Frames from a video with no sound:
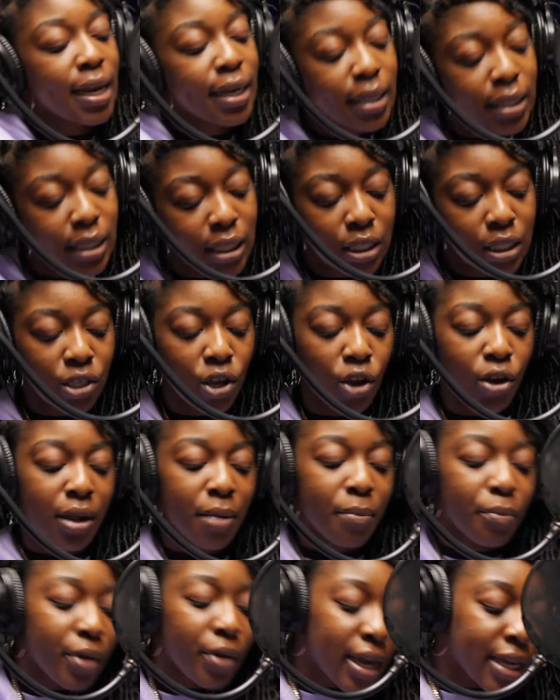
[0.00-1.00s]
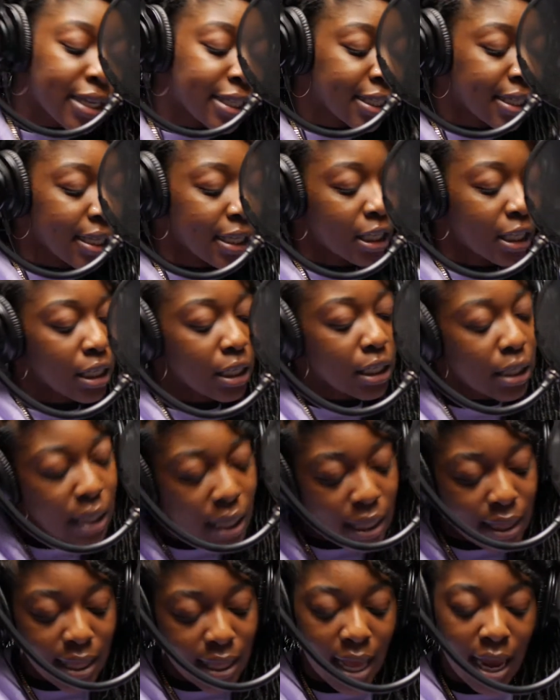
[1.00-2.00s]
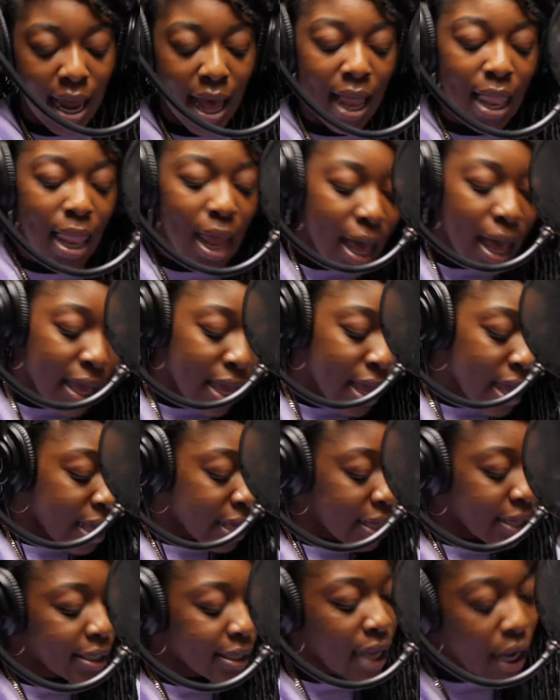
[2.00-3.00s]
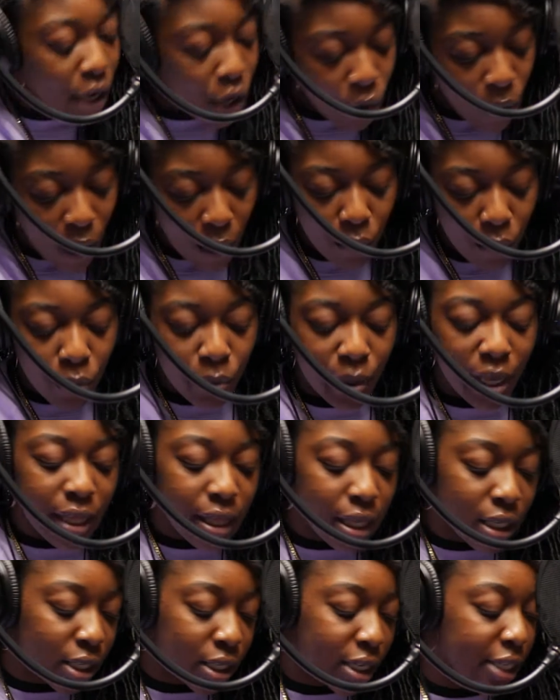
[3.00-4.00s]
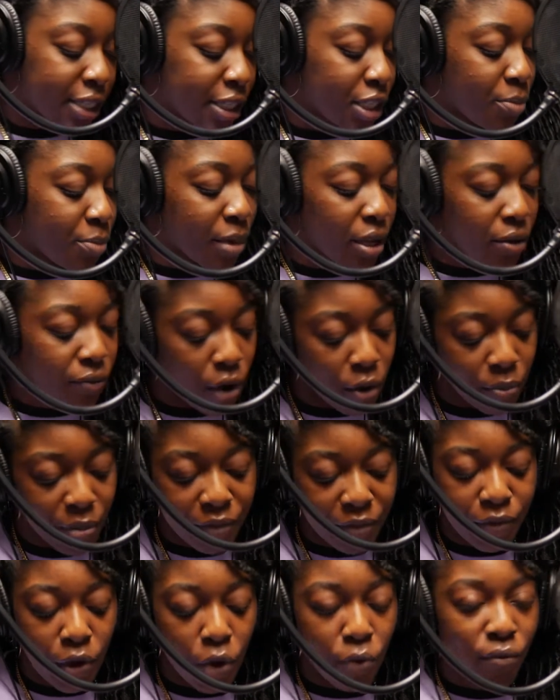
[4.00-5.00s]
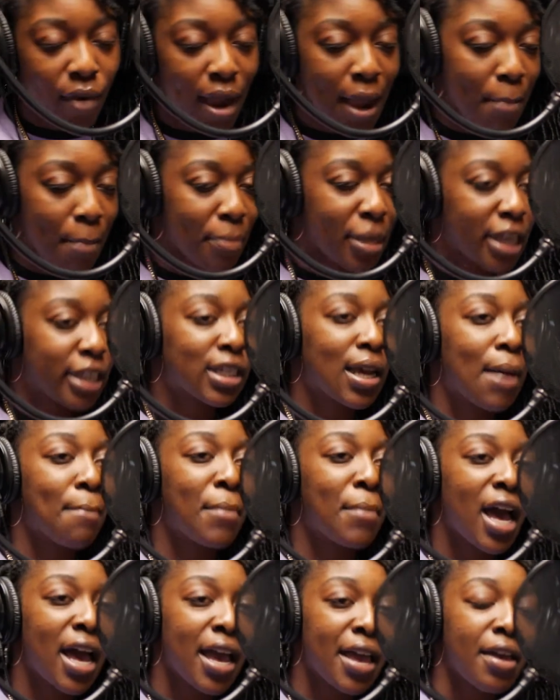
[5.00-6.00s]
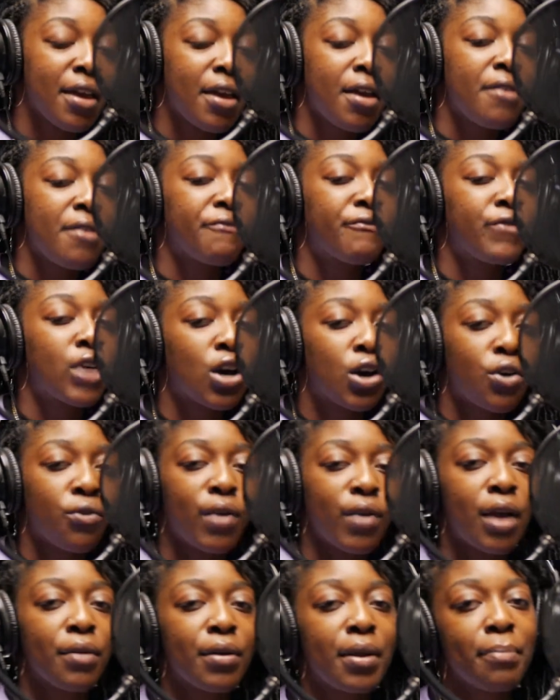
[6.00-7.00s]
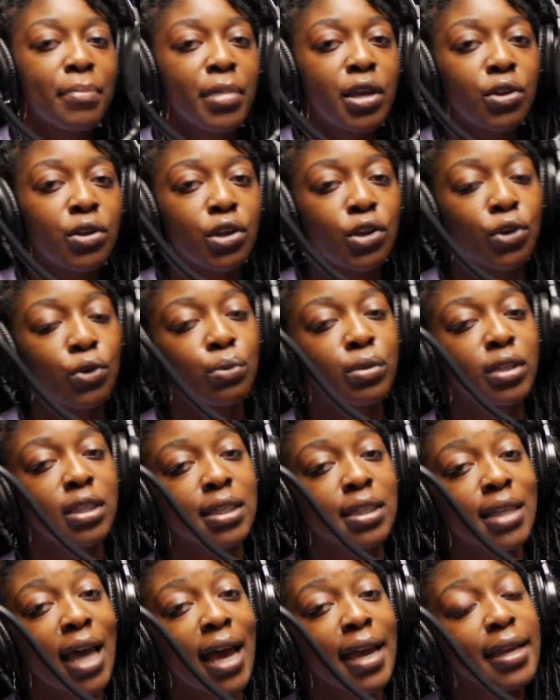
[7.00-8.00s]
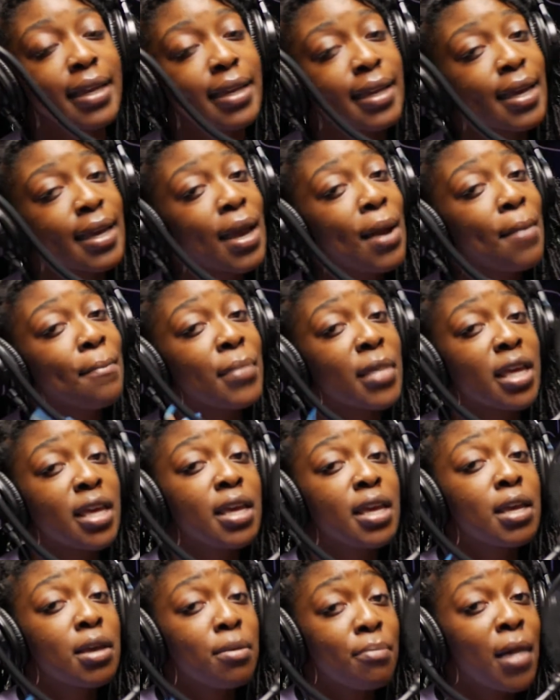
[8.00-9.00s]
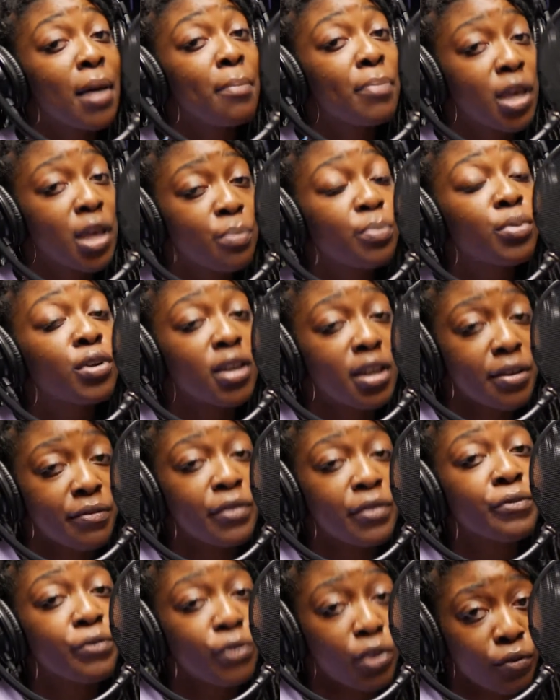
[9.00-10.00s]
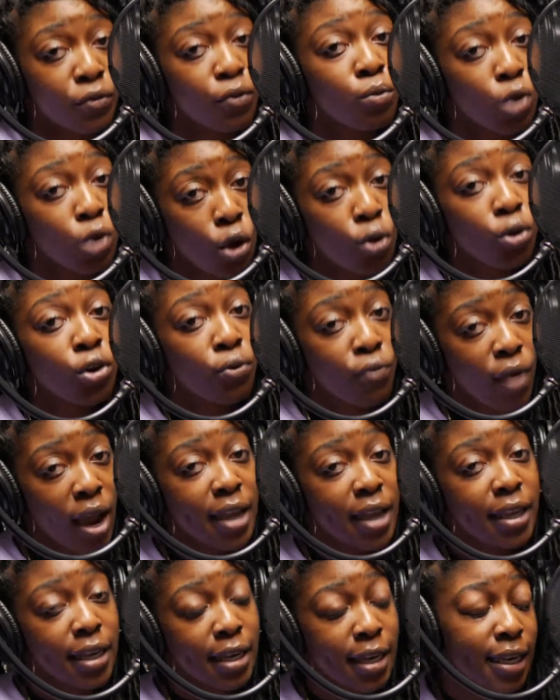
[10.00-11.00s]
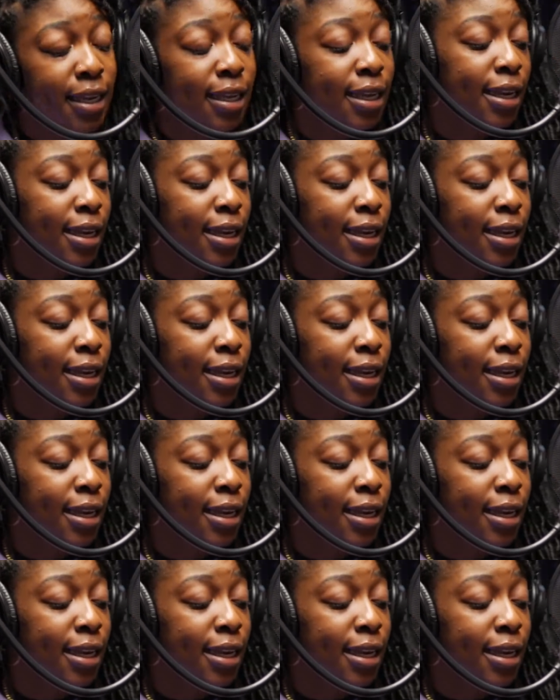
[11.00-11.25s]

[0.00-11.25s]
I need to start embracing the shit that I like. Cause I know I won't get the chance to be wrong before right. Bitch, I might fuck around and build a new society. Me and my people living free from notoriety.